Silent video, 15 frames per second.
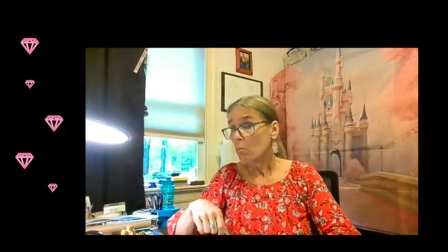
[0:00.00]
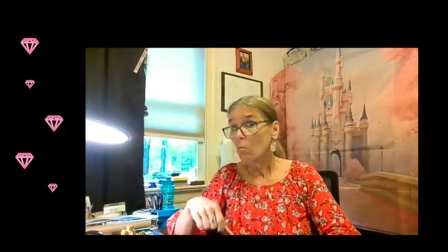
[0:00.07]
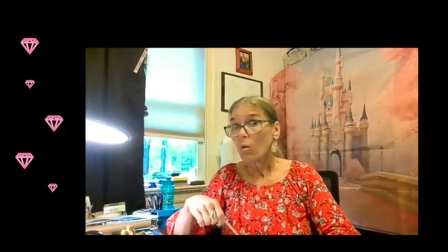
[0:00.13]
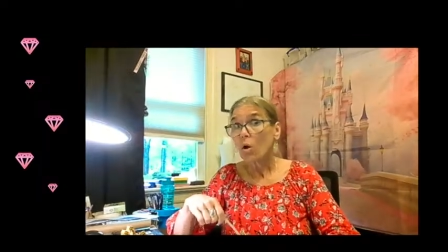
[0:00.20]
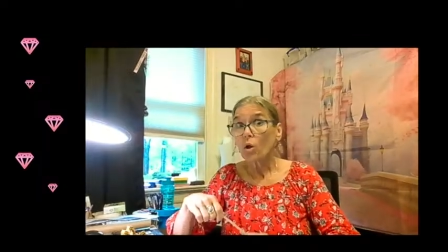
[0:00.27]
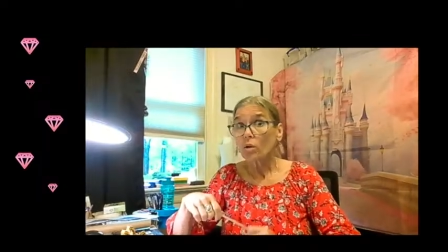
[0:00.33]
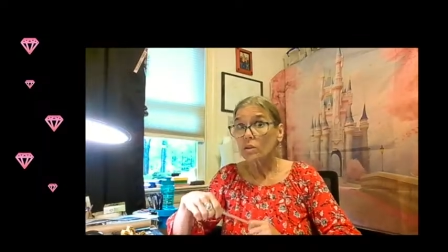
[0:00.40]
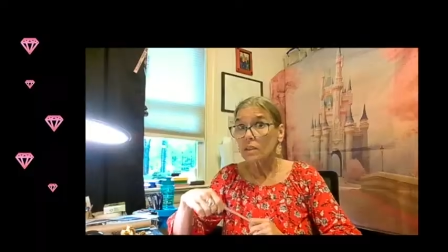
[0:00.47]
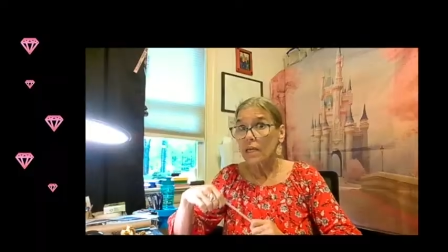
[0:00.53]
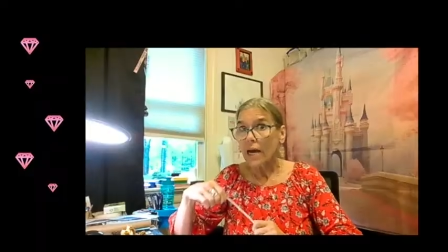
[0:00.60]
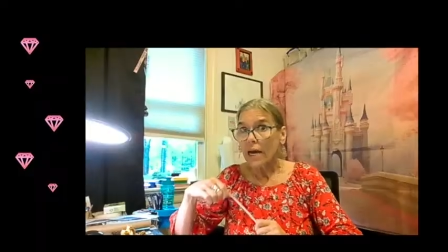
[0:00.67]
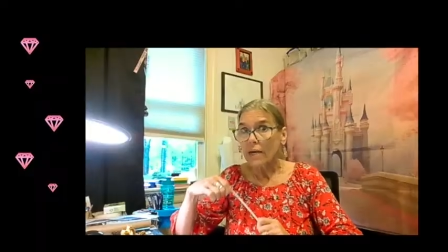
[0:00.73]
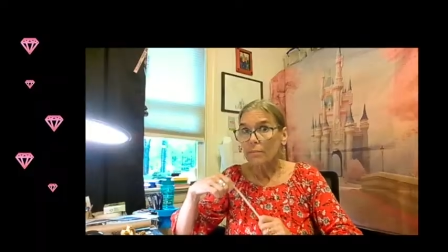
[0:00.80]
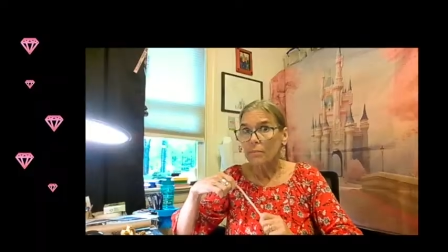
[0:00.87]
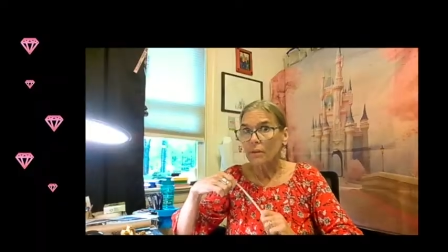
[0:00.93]

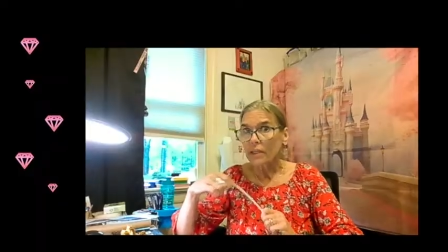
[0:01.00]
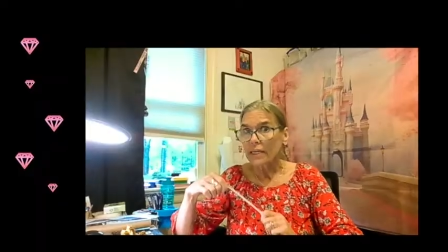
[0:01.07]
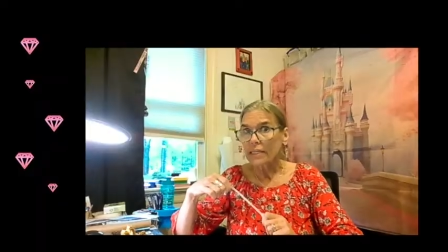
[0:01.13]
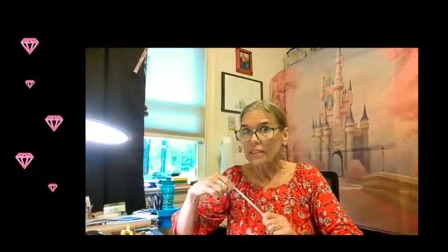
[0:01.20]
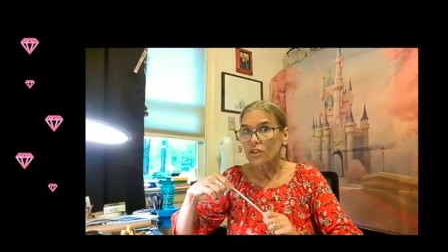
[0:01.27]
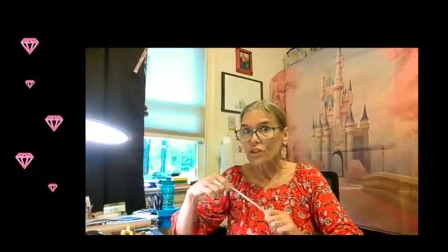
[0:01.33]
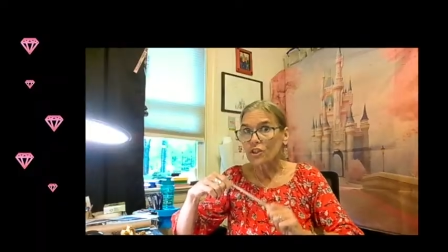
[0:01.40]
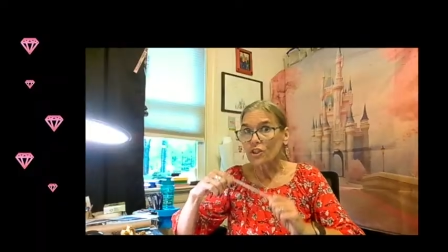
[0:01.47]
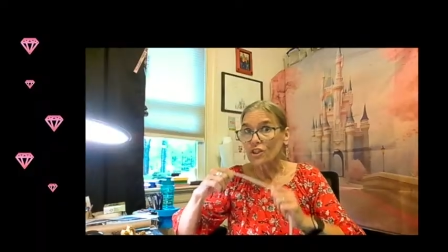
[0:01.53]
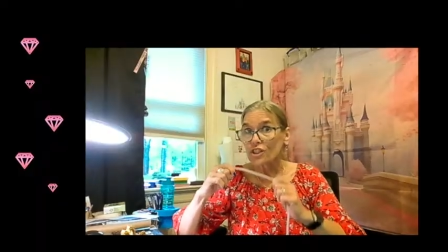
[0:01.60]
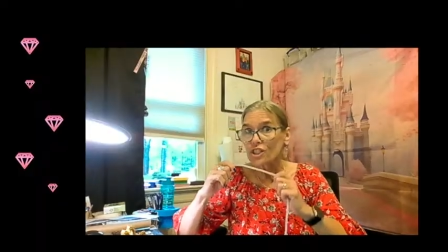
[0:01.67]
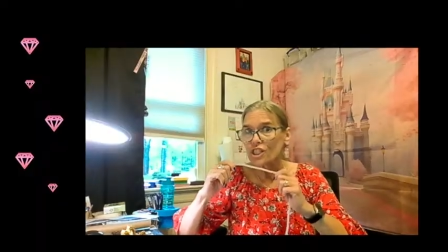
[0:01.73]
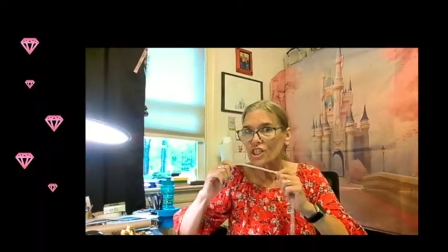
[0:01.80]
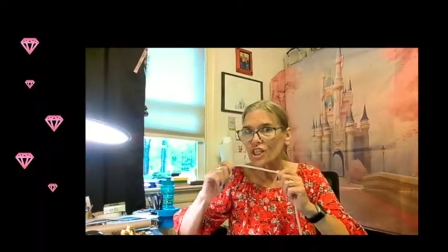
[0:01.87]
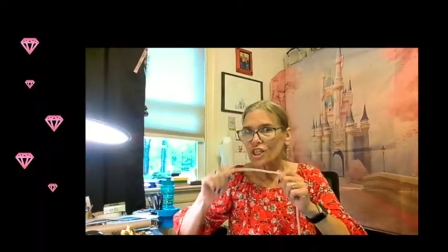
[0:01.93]

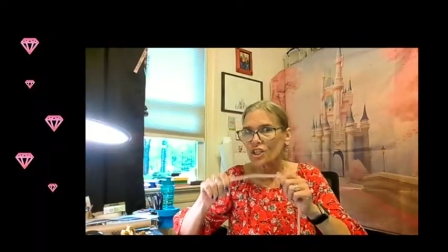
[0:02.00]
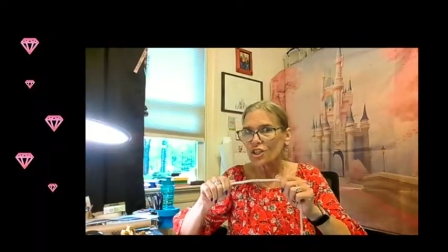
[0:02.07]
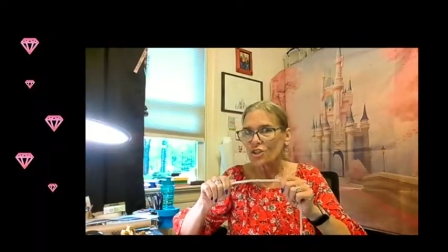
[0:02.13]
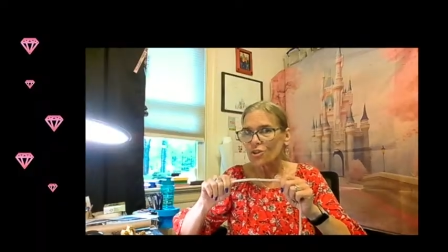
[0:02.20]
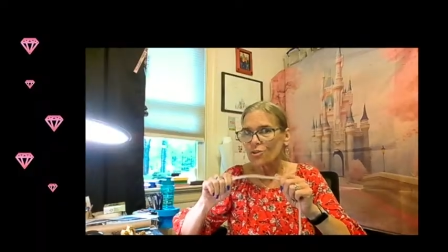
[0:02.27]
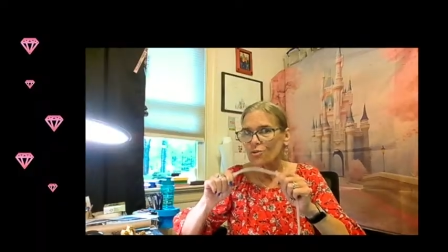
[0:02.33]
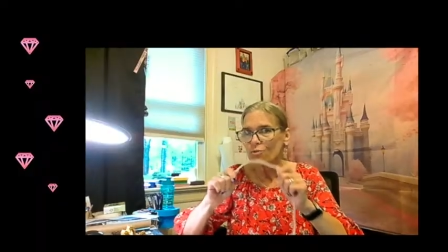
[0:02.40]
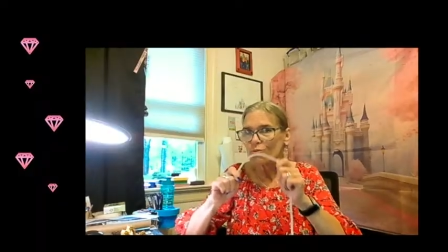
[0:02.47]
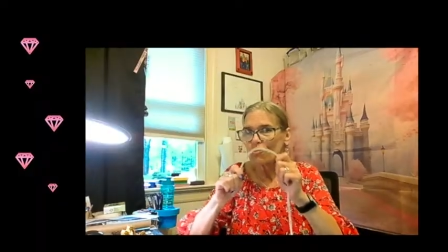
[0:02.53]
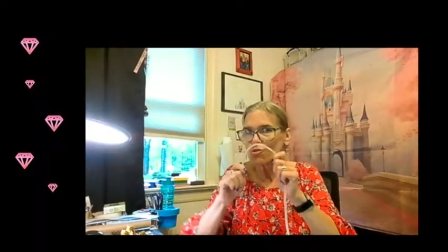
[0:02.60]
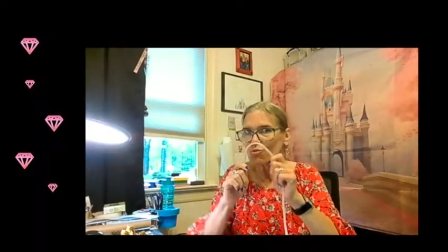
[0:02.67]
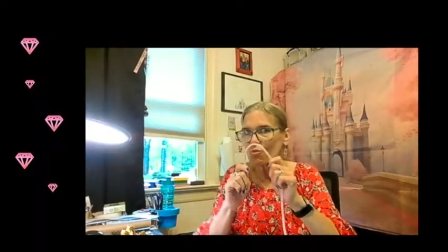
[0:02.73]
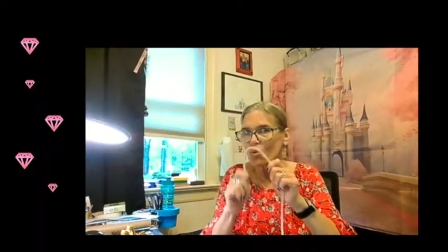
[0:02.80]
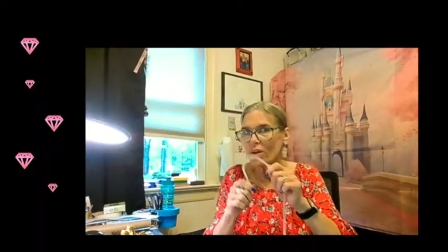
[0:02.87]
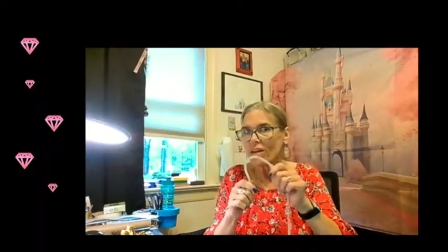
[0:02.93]
multi-placers to
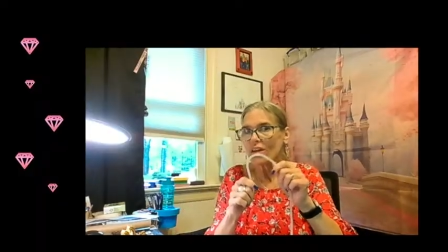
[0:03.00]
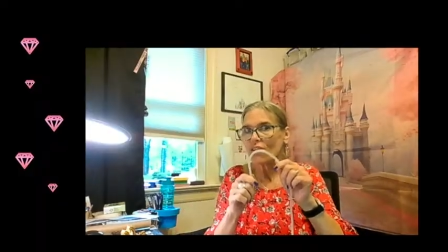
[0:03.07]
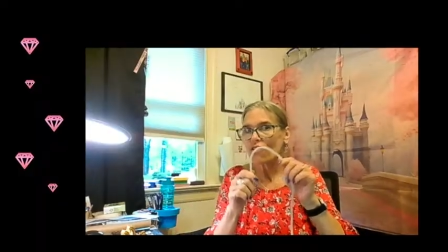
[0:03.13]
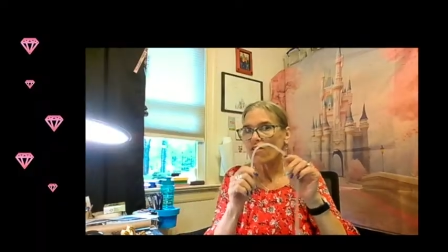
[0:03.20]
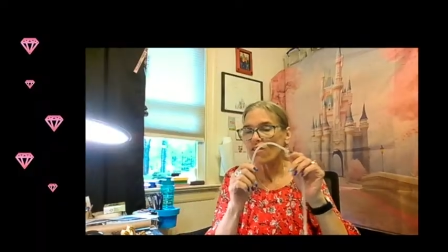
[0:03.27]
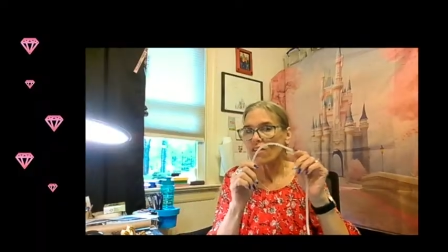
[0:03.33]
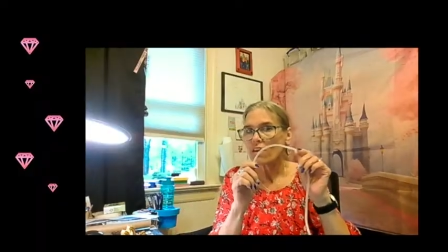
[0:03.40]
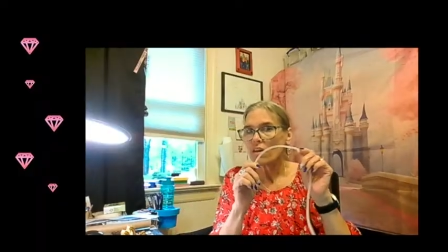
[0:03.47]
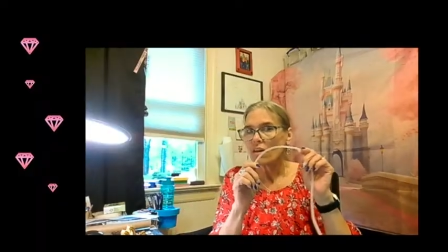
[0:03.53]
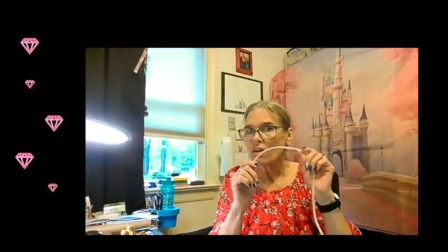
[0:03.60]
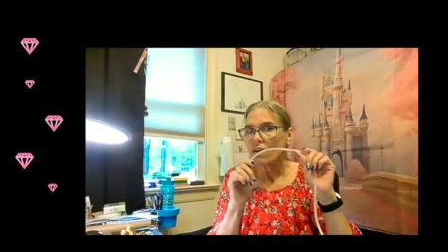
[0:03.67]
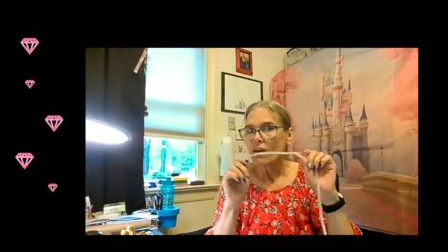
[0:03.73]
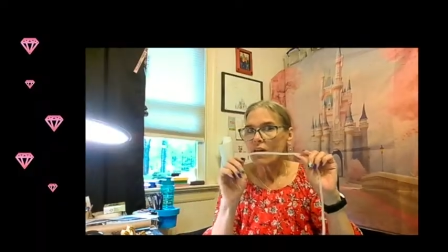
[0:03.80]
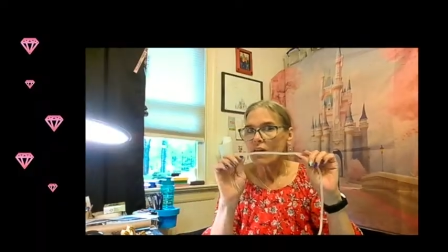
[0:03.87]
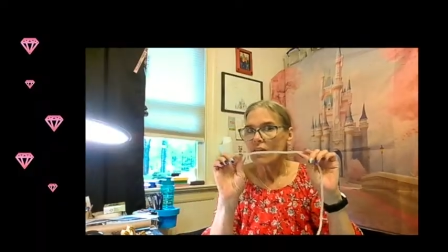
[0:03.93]
use with
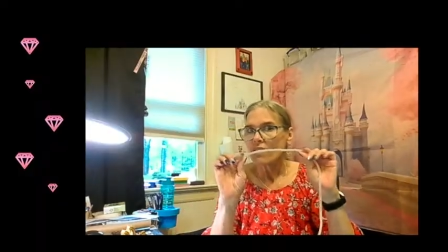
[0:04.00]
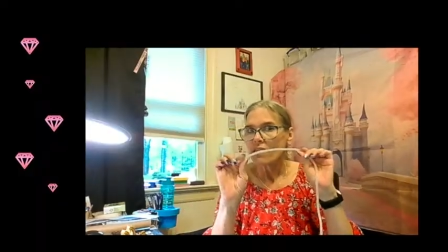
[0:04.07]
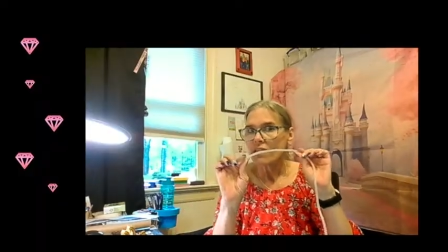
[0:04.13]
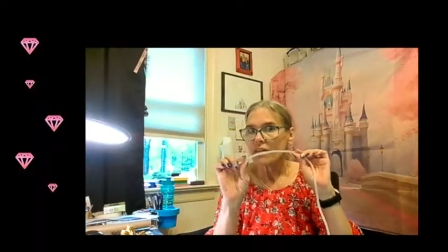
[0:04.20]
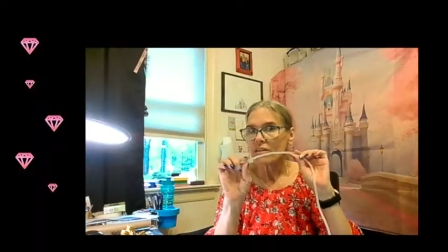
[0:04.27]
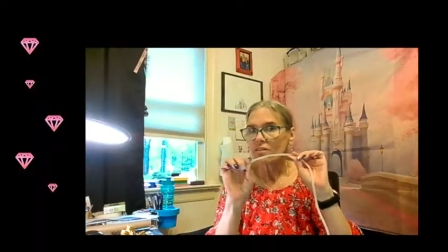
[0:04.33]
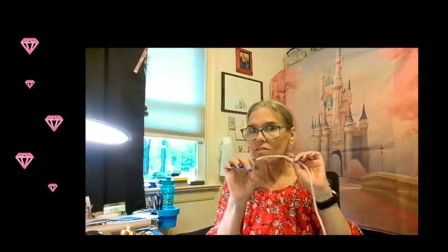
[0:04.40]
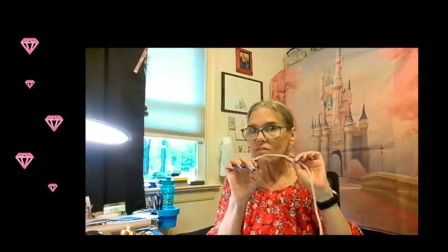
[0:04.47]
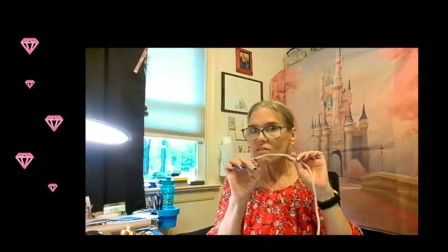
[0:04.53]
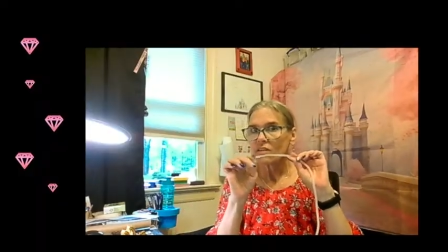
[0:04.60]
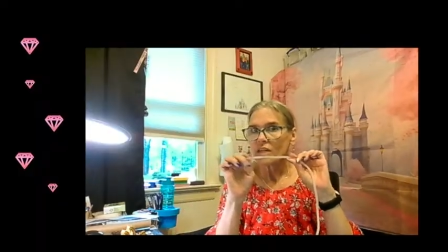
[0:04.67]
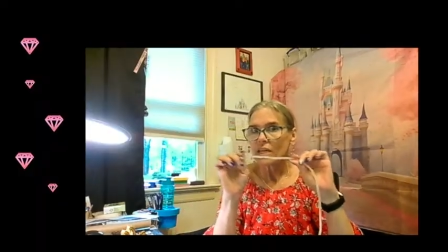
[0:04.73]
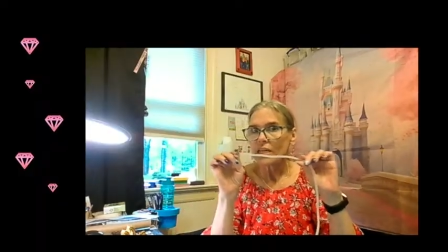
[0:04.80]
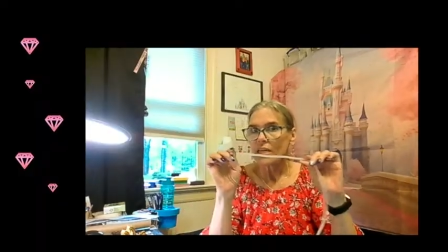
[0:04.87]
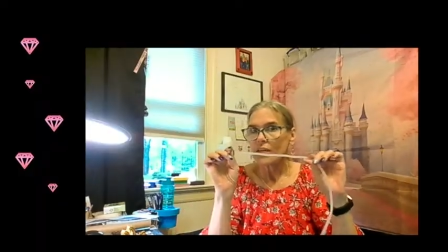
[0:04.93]
this
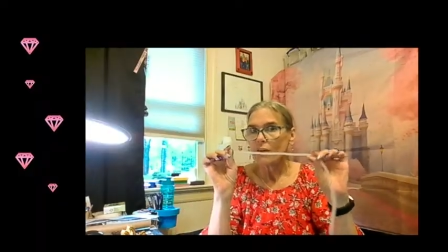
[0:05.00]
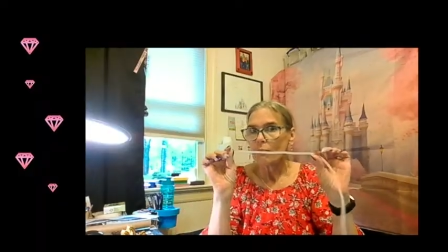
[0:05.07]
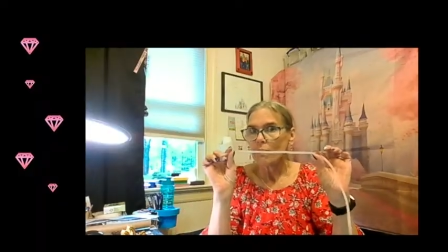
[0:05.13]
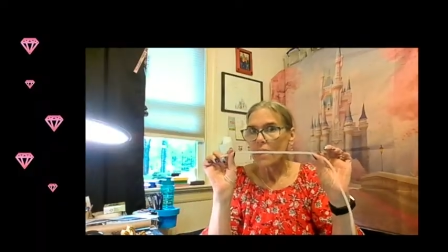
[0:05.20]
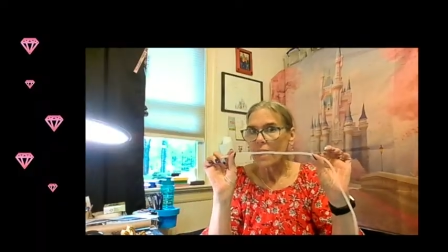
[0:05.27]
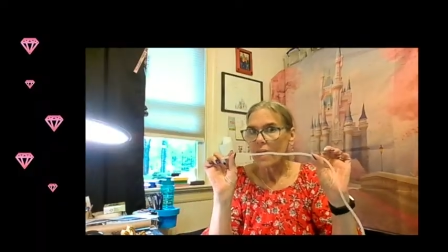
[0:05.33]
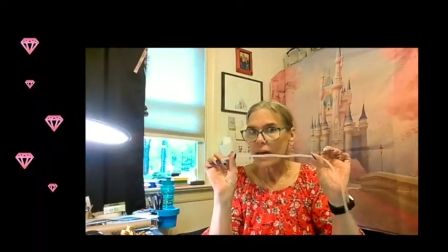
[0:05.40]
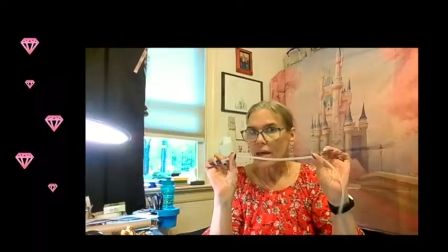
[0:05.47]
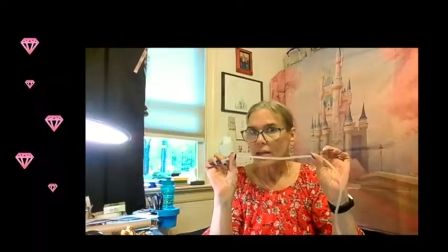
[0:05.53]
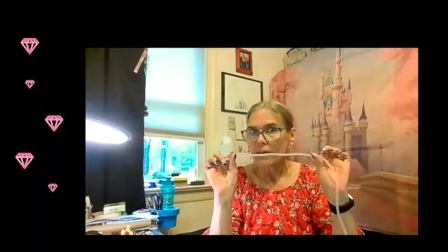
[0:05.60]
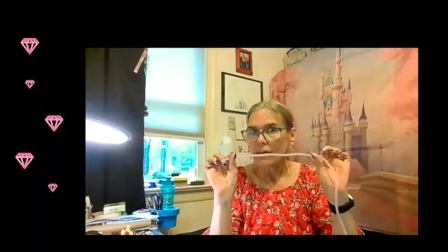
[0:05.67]
e-pen.